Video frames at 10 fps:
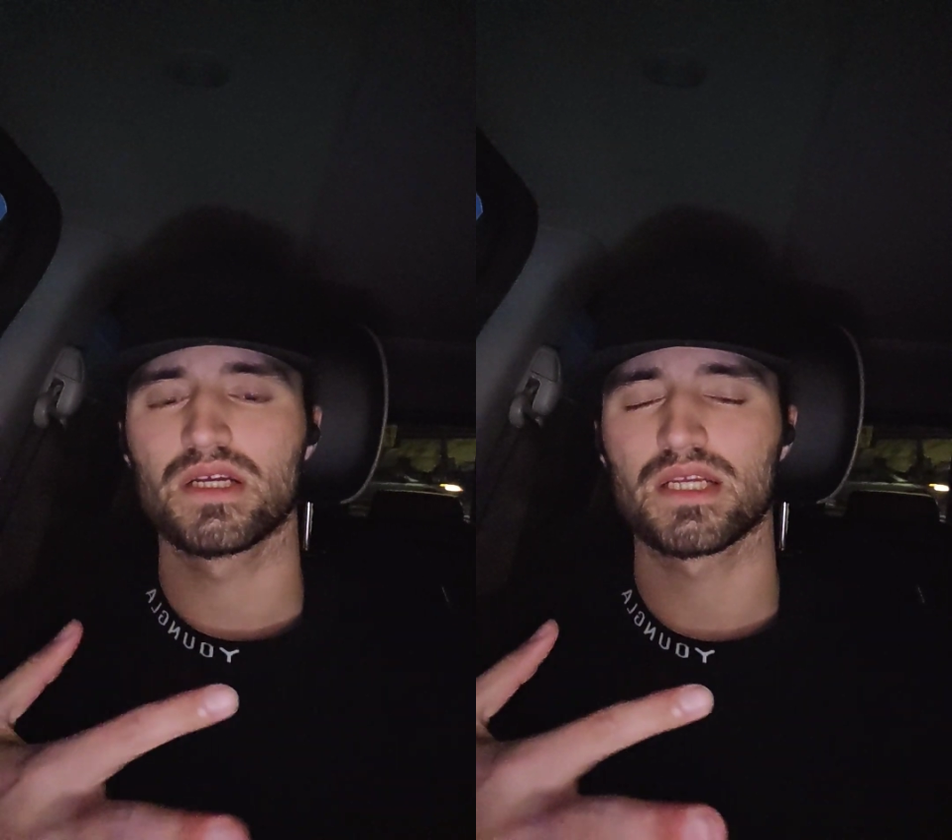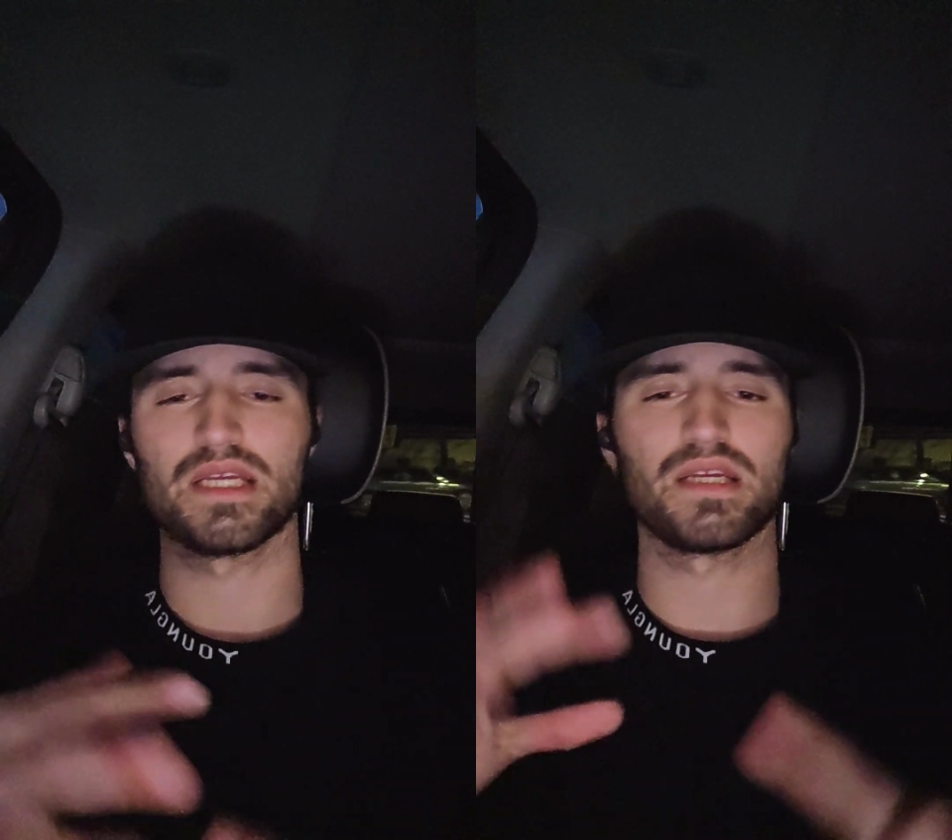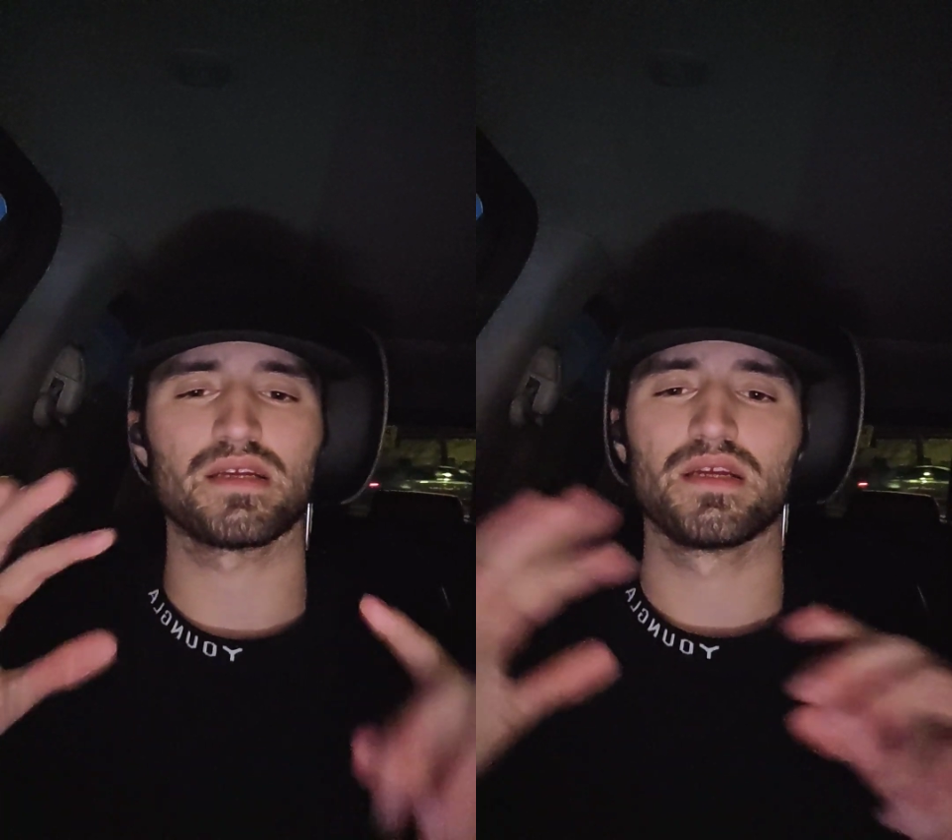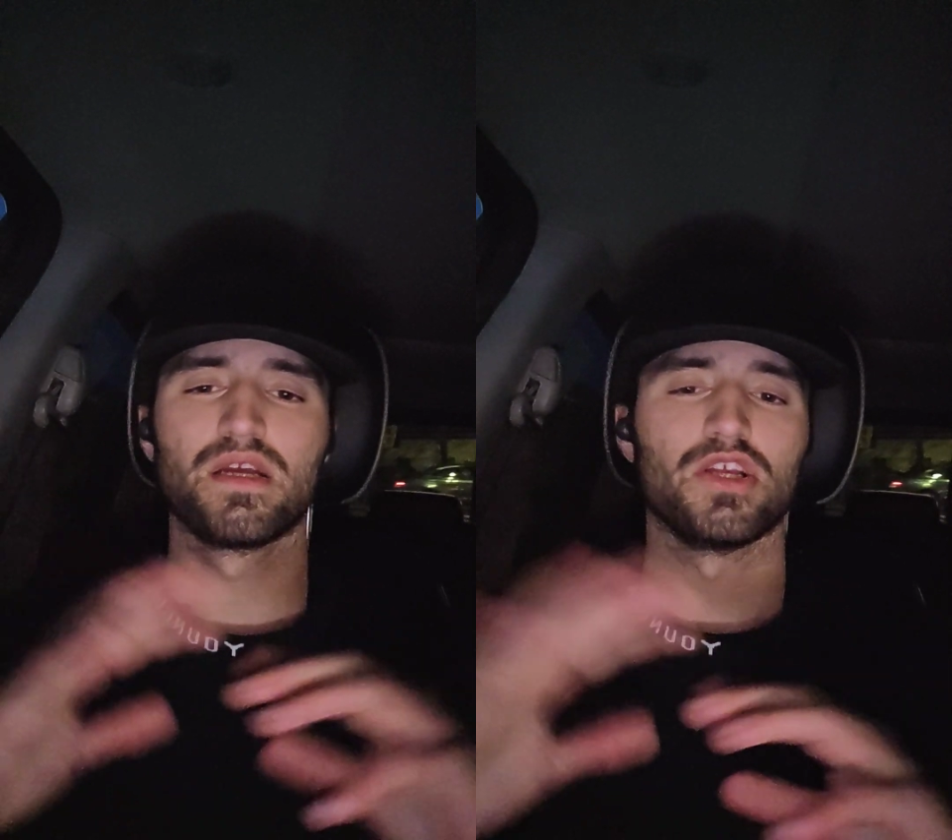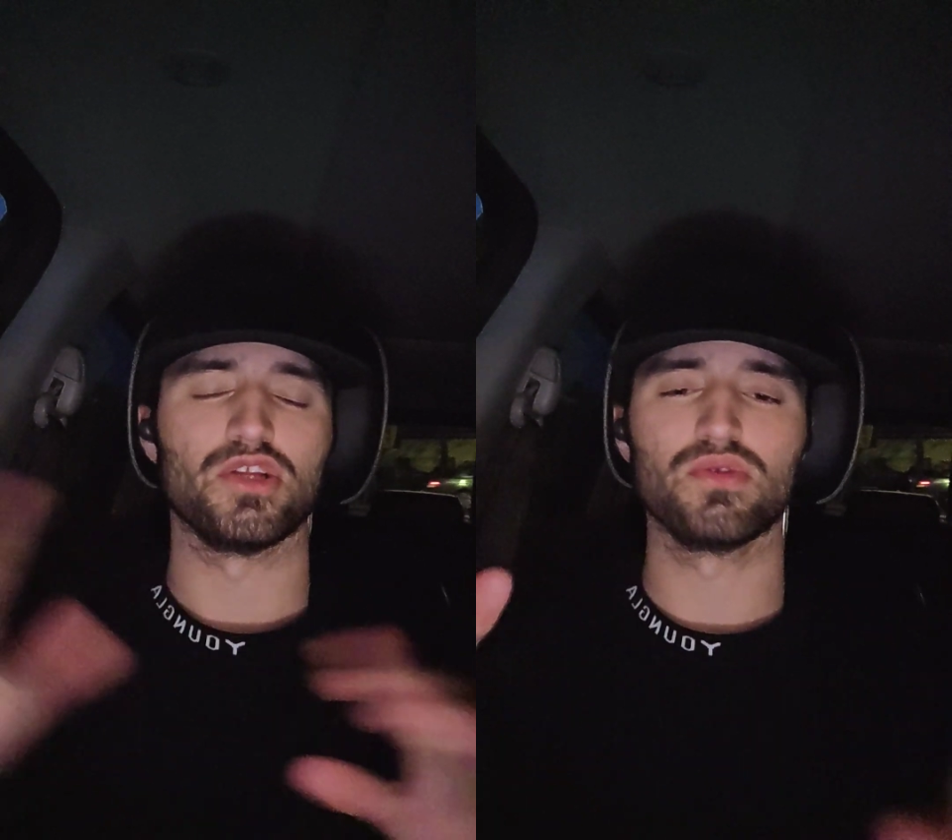King,
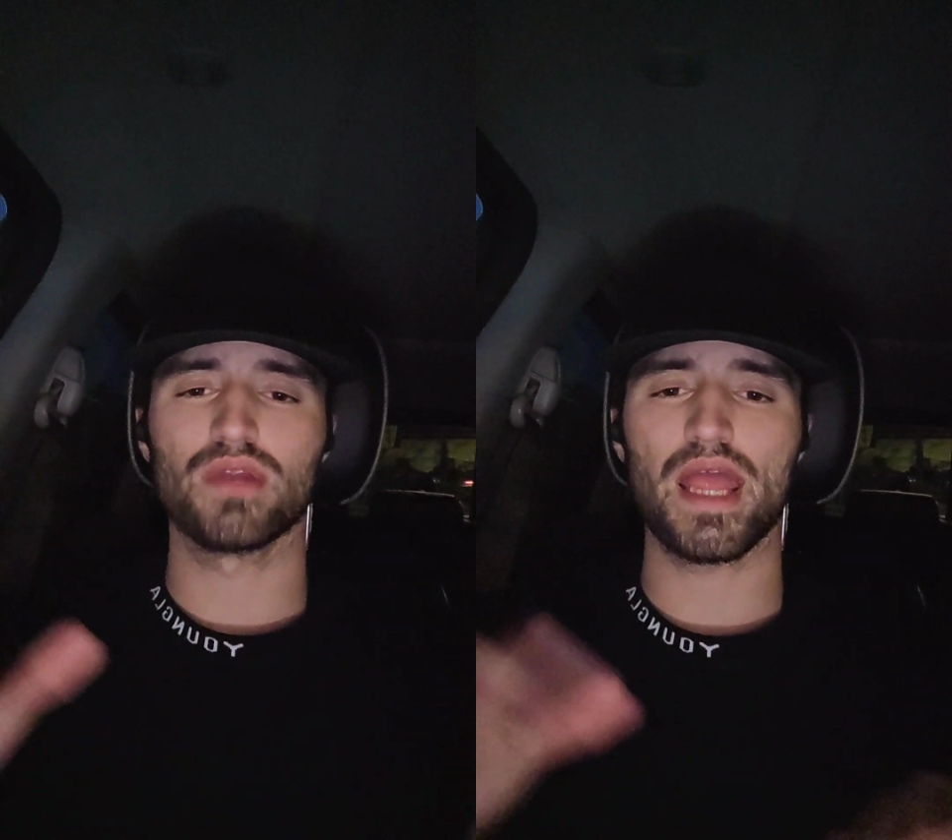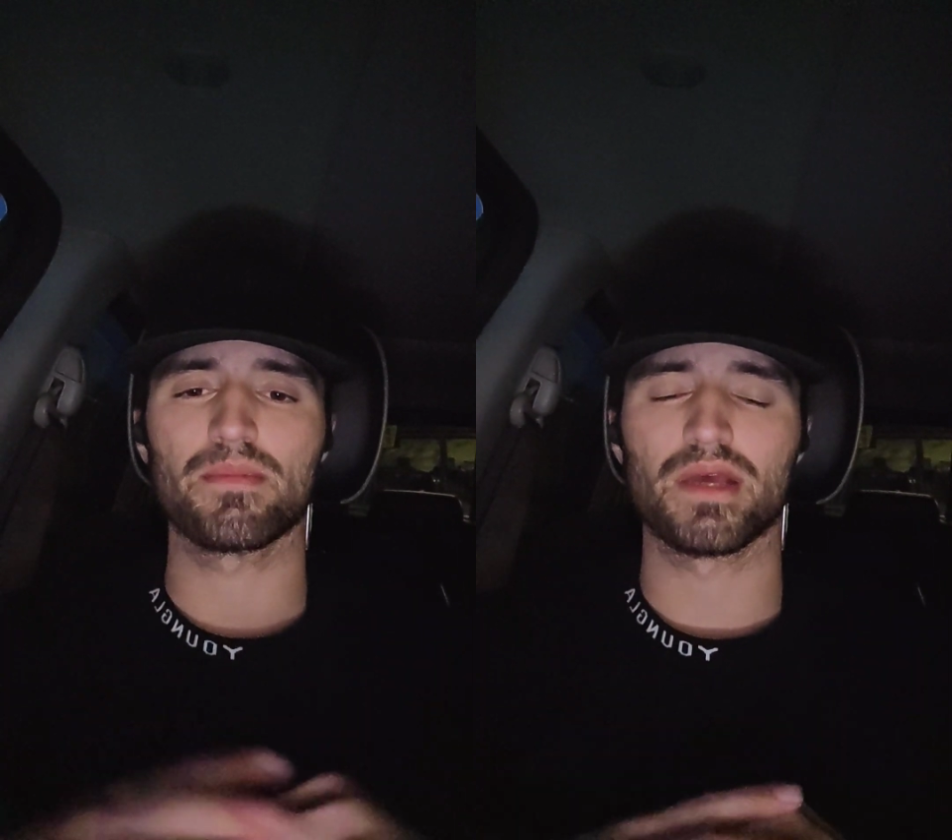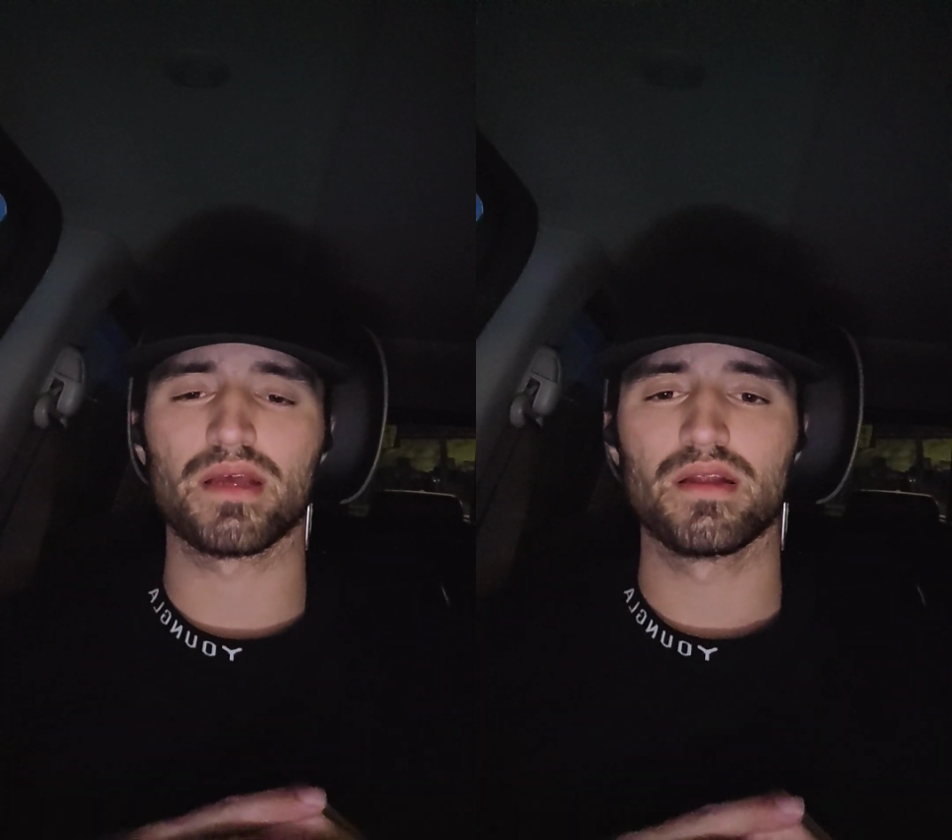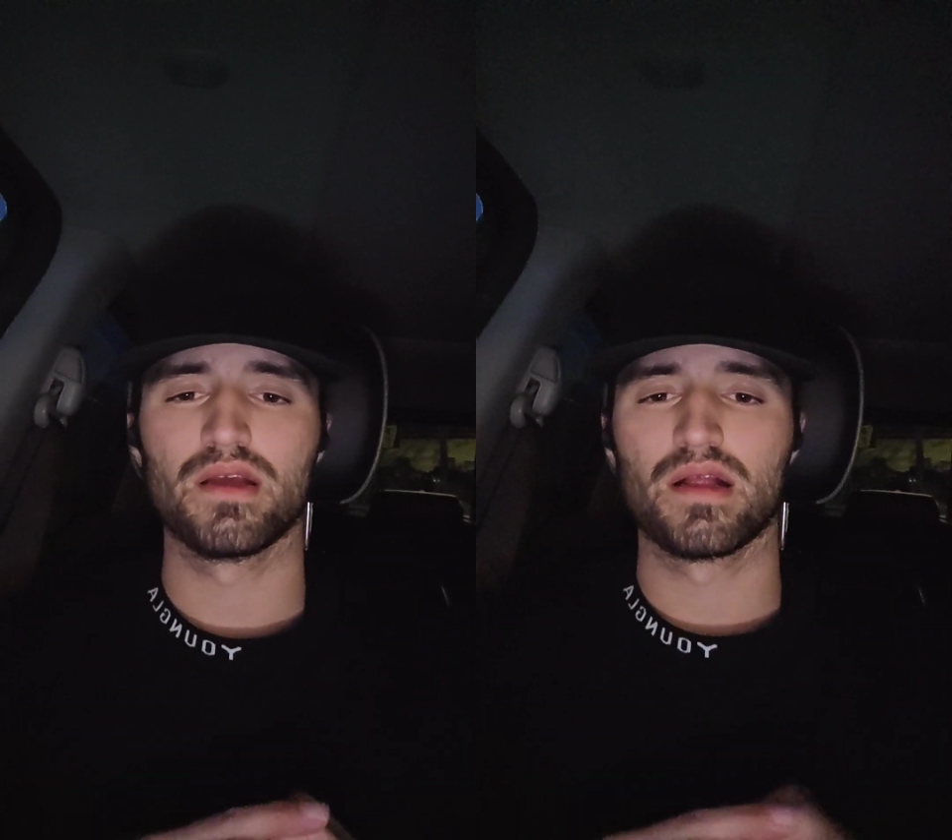you name it,